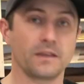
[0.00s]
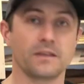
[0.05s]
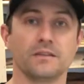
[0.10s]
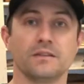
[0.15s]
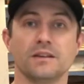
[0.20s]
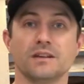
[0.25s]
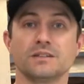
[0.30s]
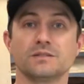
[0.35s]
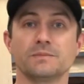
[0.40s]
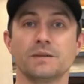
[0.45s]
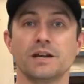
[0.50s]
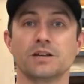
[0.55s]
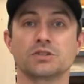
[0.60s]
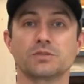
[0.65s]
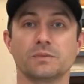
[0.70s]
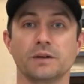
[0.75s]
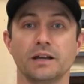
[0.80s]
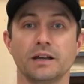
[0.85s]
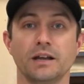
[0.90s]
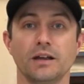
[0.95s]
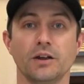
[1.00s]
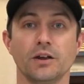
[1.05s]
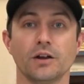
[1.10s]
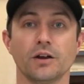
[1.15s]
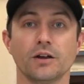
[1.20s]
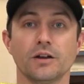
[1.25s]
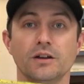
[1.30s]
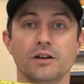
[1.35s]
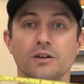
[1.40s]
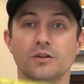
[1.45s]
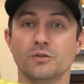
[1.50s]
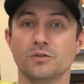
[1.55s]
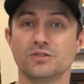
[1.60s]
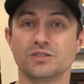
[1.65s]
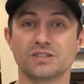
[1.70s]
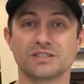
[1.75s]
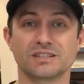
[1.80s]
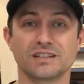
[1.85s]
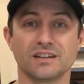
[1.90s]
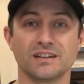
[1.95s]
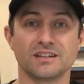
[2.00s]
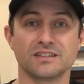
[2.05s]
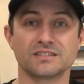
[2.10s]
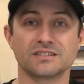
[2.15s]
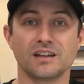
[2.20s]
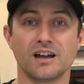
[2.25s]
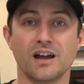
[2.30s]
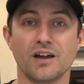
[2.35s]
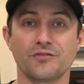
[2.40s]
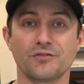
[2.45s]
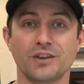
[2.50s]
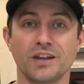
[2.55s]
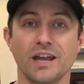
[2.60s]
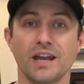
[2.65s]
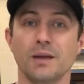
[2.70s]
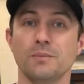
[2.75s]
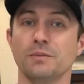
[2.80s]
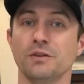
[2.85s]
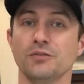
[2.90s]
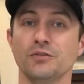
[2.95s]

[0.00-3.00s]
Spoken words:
This measurement here, just get a soft tape.